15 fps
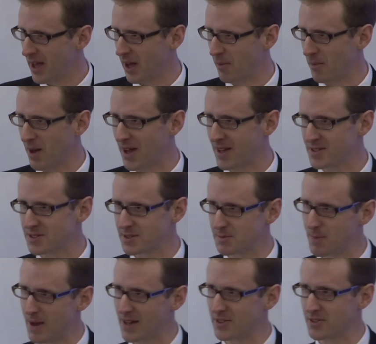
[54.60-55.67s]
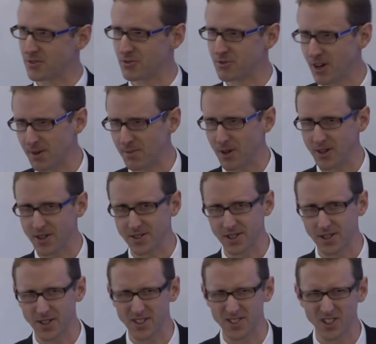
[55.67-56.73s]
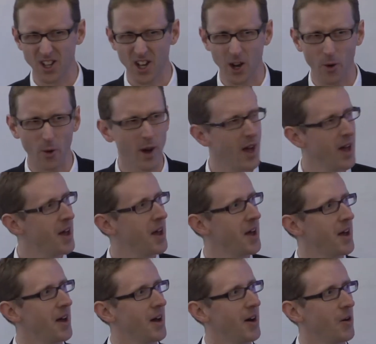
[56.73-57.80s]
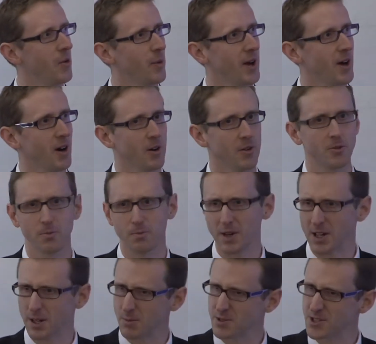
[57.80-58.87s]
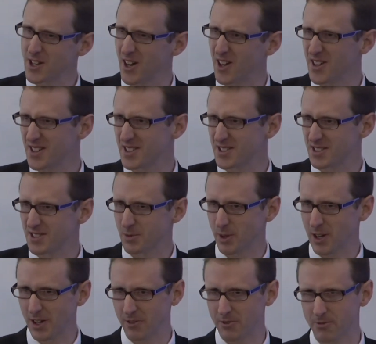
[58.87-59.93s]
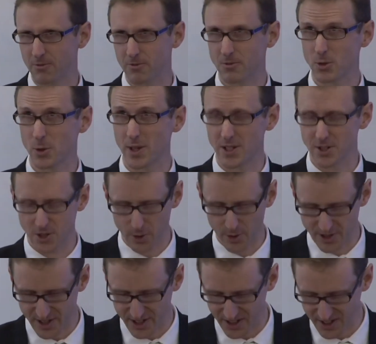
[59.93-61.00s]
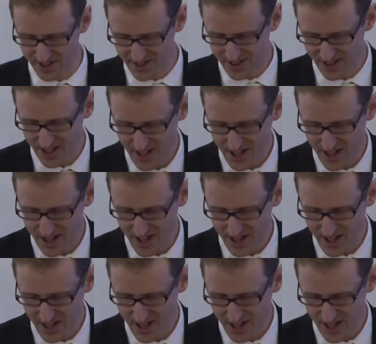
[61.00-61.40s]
Um, as patent and trademark attorneys go, uh, we are medium sized. We have 22 attorneys,